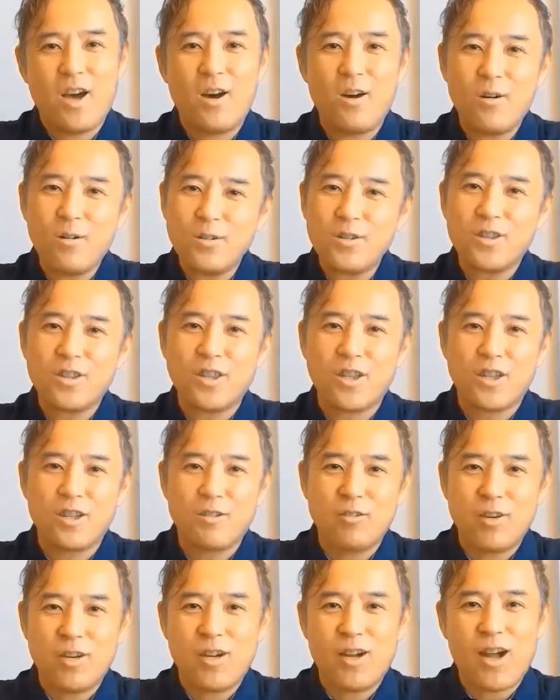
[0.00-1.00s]

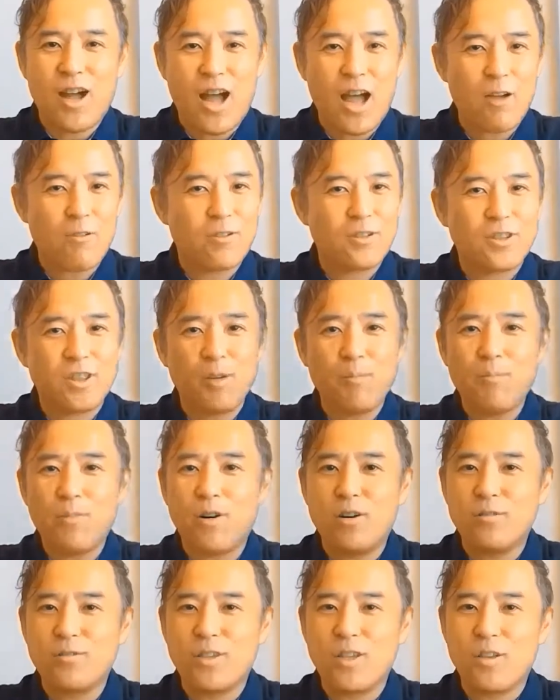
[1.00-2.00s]
Also, I was
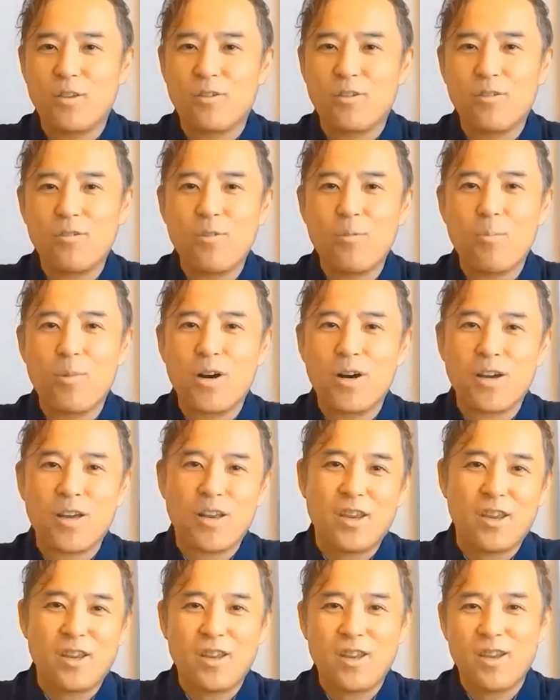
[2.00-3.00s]
involved in global
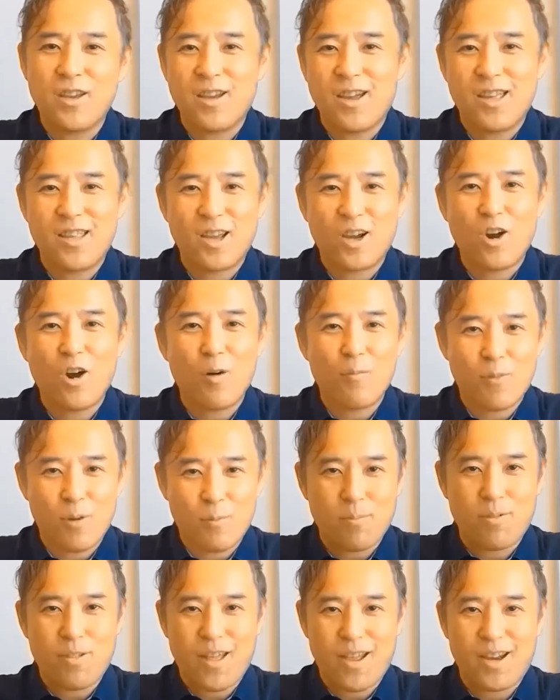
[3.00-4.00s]
marketing and
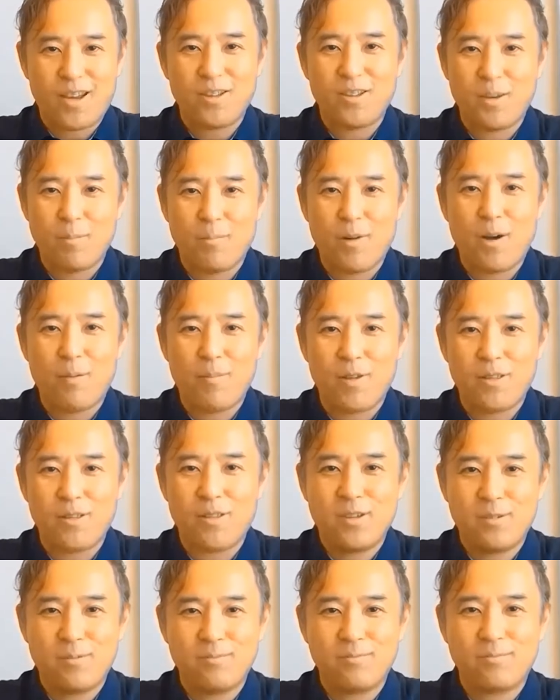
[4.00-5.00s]
corporate planning department.